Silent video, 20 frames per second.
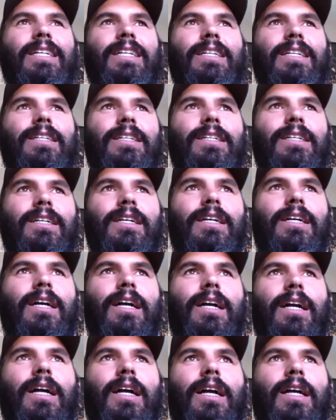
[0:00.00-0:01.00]

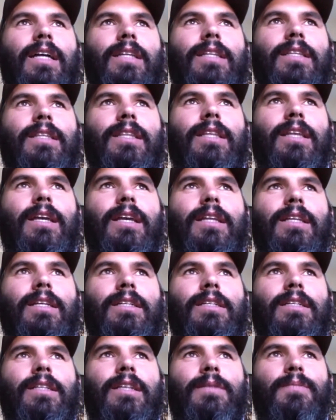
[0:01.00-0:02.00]
I
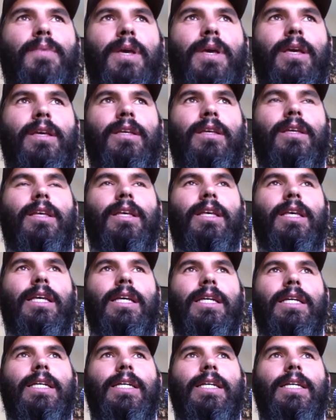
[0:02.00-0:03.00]
think clickbait,
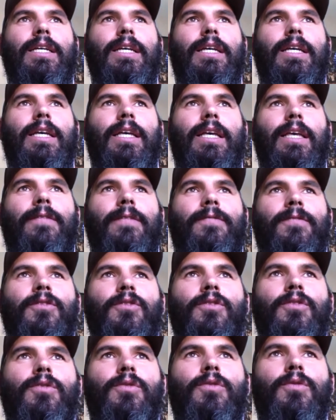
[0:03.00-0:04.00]
if
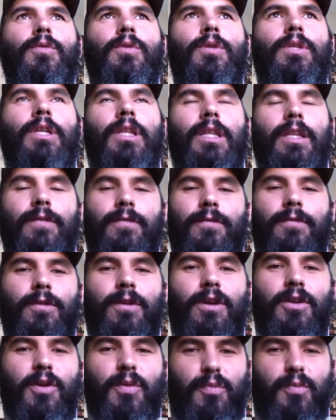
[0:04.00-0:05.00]
you deliver
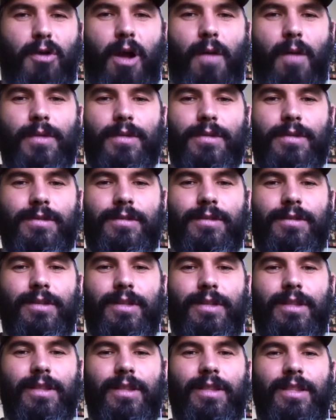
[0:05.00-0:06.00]
on your promise,
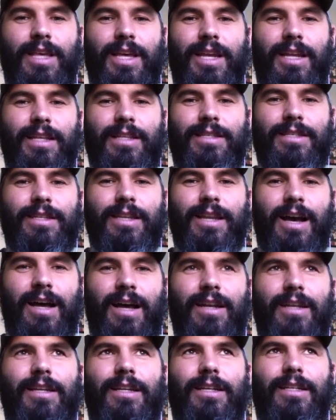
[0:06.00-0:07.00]
then it's
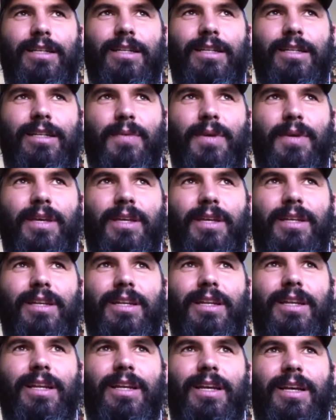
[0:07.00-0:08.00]
not clickbait.
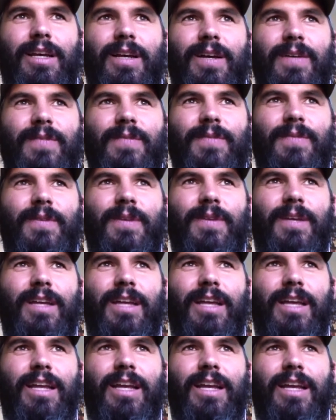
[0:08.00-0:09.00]

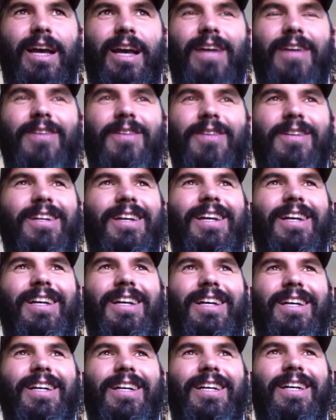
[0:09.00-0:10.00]
And I heard
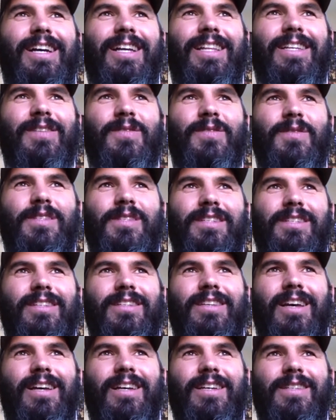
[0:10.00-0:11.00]
I think it was
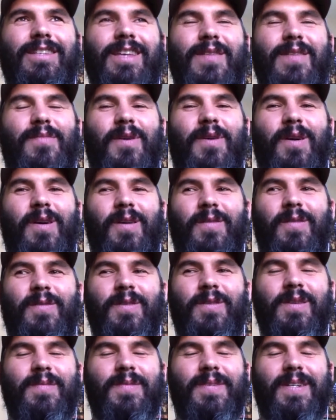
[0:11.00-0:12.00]
Sam Parr
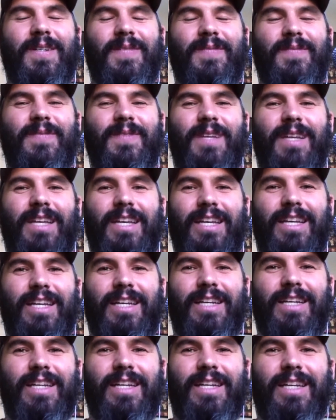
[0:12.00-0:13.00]
from
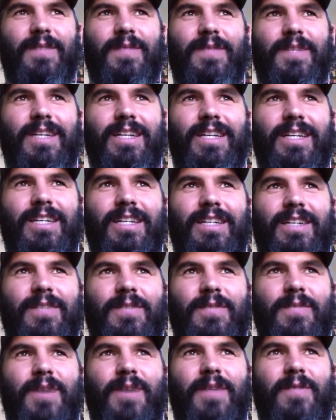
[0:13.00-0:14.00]

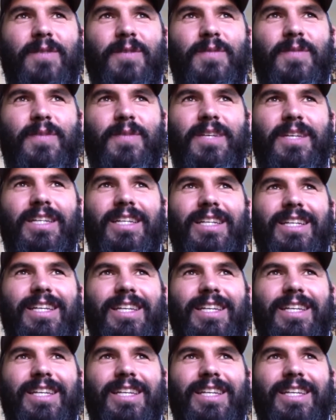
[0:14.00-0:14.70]
My First Million.